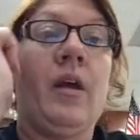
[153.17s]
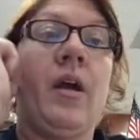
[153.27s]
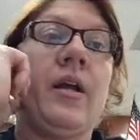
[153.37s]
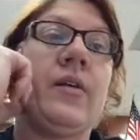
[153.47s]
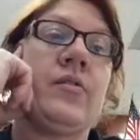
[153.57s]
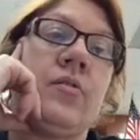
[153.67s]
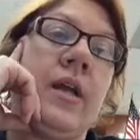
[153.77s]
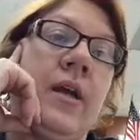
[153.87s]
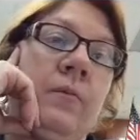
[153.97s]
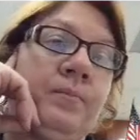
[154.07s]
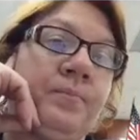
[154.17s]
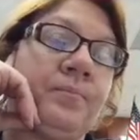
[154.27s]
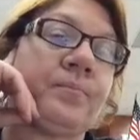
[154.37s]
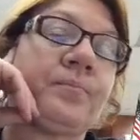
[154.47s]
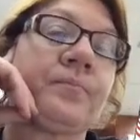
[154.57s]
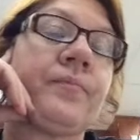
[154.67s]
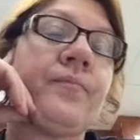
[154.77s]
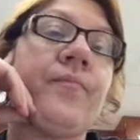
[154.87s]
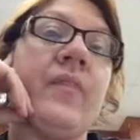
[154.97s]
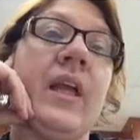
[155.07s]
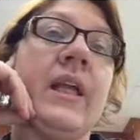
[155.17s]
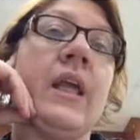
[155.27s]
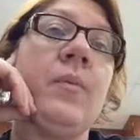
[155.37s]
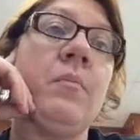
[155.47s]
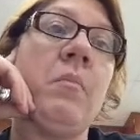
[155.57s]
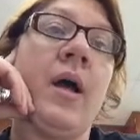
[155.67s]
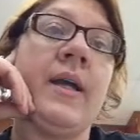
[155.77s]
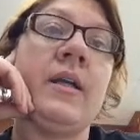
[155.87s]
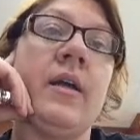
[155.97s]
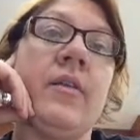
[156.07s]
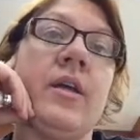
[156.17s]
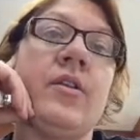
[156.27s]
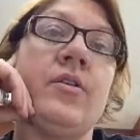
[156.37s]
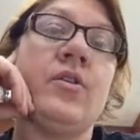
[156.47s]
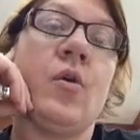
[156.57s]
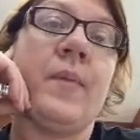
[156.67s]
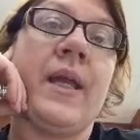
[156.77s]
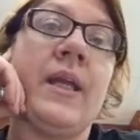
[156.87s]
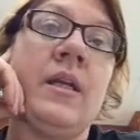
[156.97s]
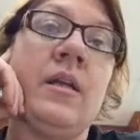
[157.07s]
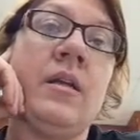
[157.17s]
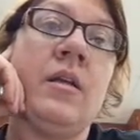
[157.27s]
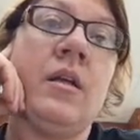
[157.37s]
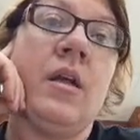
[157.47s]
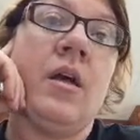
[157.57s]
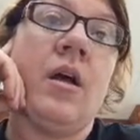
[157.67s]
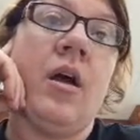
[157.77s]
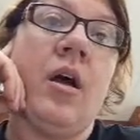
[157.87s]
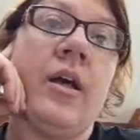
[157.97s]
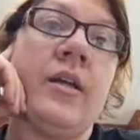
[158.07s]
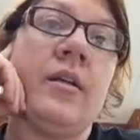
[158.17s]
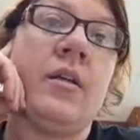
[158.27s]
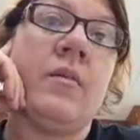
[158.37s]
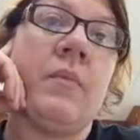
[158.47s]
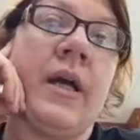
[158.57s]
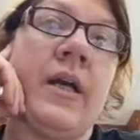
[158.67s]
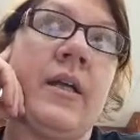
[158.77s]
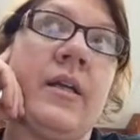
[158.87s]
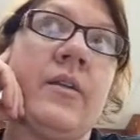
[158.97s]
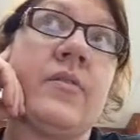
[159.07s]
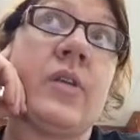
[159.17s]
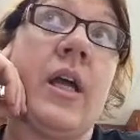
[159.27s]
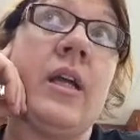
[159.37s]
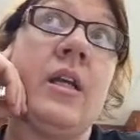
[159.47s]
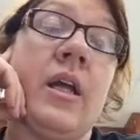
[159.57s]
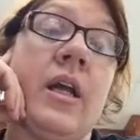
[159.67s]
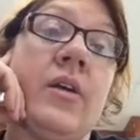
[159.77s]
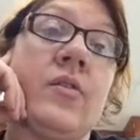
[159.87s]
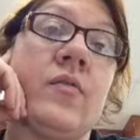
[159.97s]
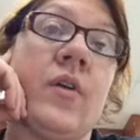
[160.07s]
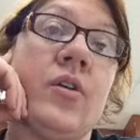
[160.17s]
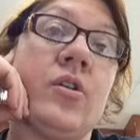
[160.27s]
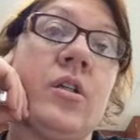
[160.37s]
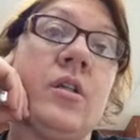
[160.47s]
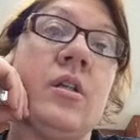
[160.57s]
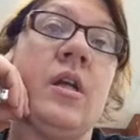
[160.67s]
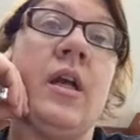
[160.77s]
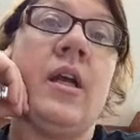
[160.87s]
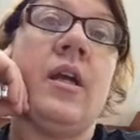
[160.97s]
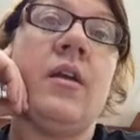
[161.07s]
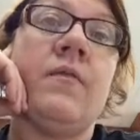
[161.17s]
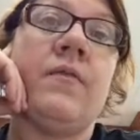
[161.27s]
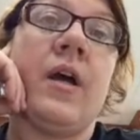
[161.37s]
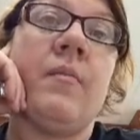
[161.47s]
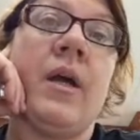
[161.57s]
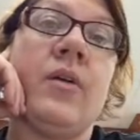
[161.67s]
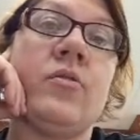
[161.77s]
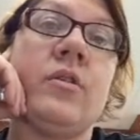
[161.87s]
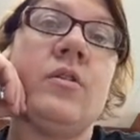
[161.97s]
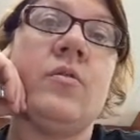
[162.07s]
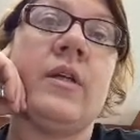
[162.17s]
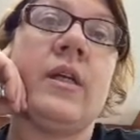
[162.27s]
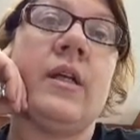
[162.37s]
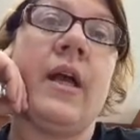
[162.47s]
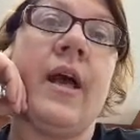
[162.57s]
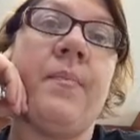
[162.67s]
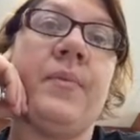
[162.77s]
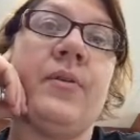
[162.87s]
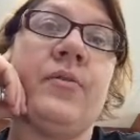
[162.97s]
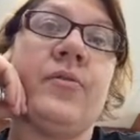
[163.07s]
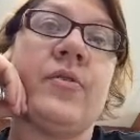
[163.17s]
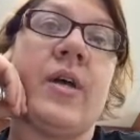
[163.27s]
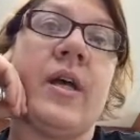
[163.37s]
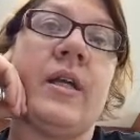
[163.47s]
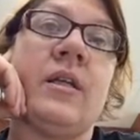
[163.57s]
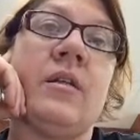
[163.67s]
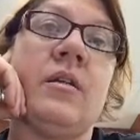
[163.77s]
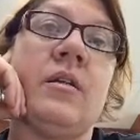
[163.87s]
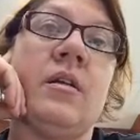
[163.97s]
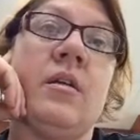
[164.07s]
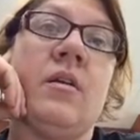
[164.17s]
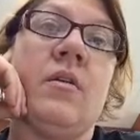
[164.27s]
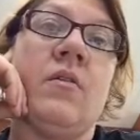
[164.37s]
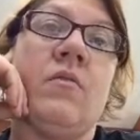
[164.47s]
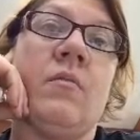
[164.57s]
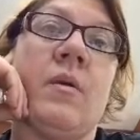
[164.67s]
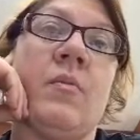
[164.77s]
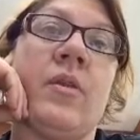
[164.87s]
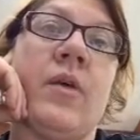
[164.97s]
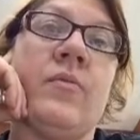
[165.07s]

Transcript: All right, so now keep in mind that the domain on my sine x function, if I'm actually doing capital sine, remember that